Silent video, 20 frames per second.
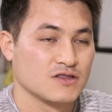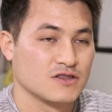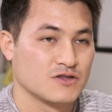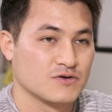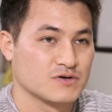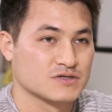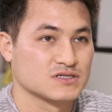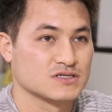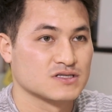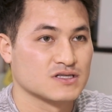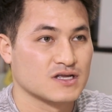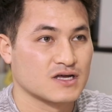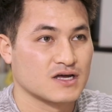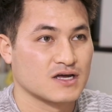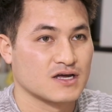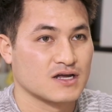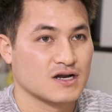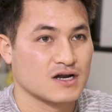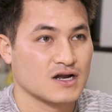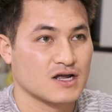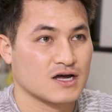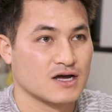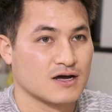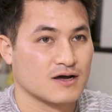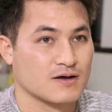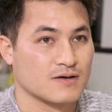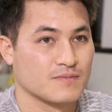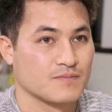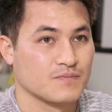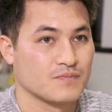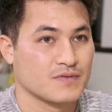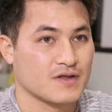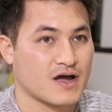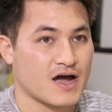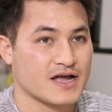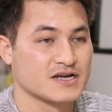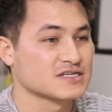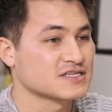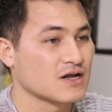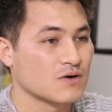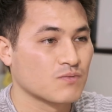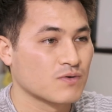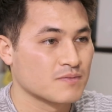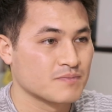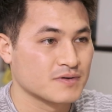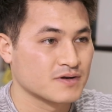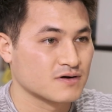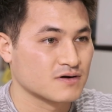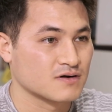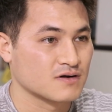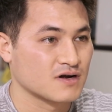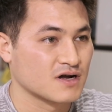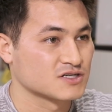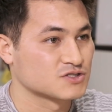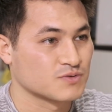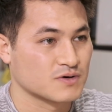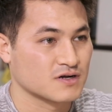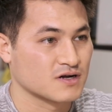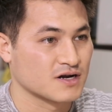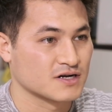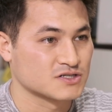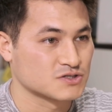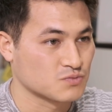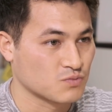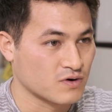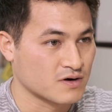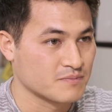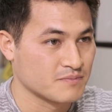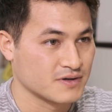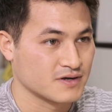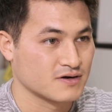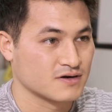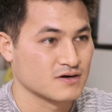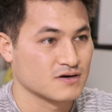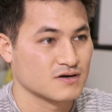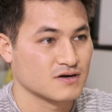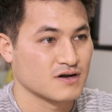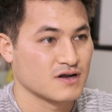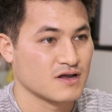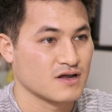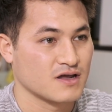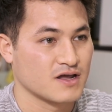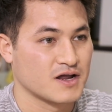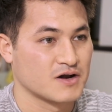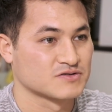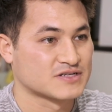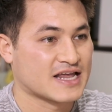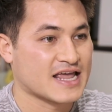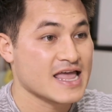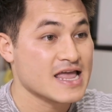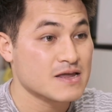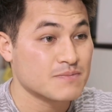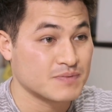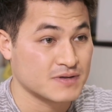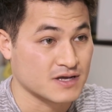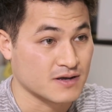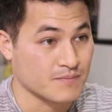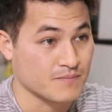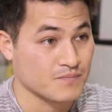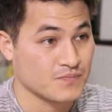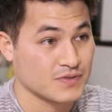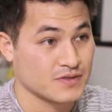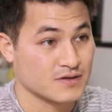the reason that I just had one beer, I swear to God, just one beer, and it was at 8 p.m.